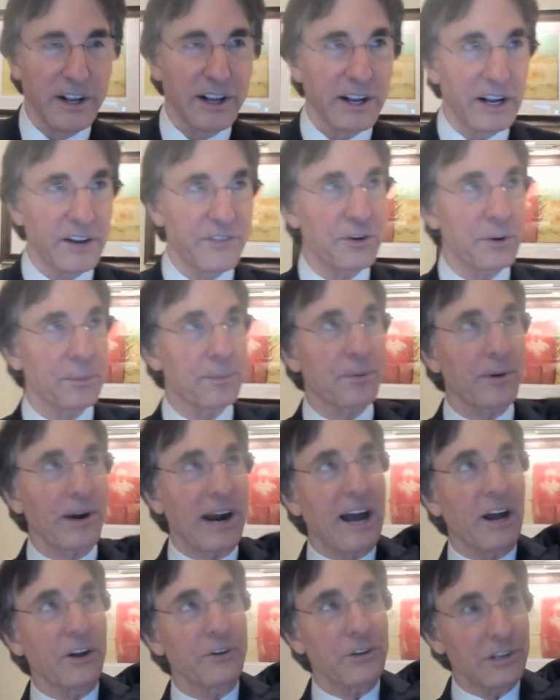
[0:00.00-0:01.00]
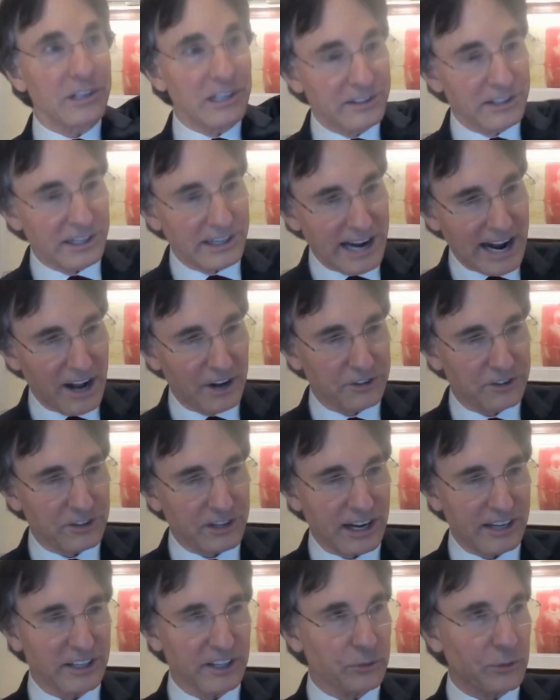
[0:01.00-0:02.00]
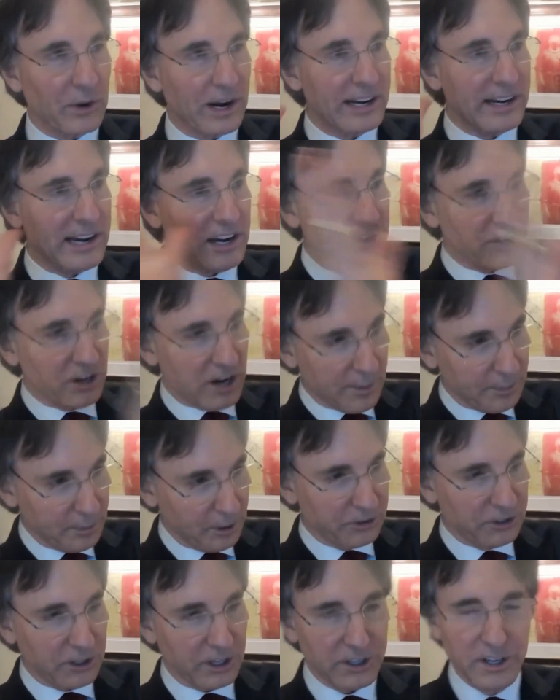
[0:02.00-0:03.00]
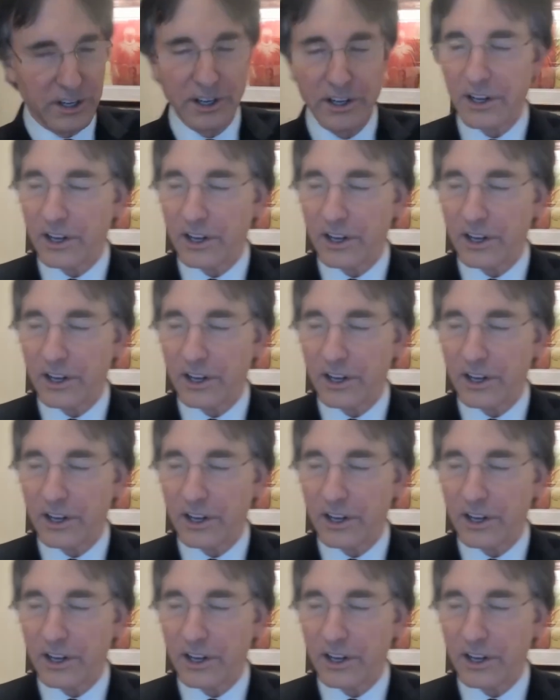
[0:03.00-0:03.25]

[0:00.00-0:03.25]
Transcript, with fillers: If you're proud, you need the downsides. That's why nature humbles it.